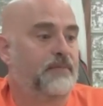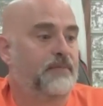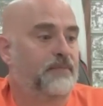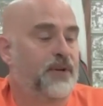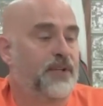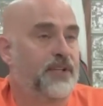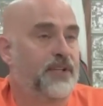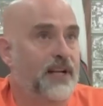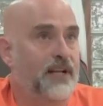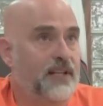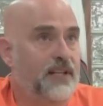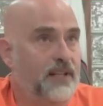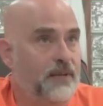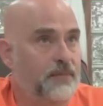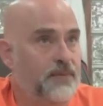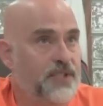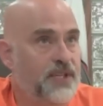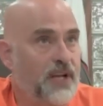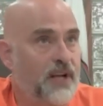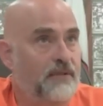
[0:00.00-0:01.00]
protecting
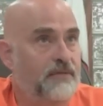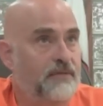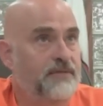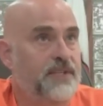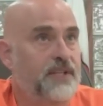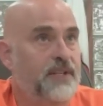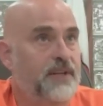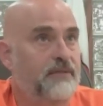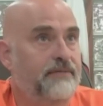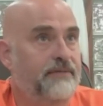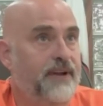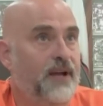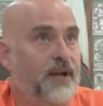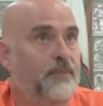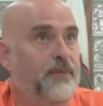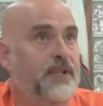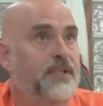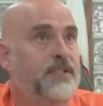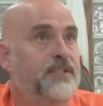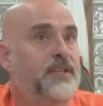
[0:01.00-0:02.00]
themselves and their
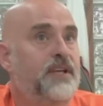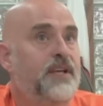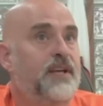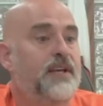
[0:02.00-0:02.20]
families,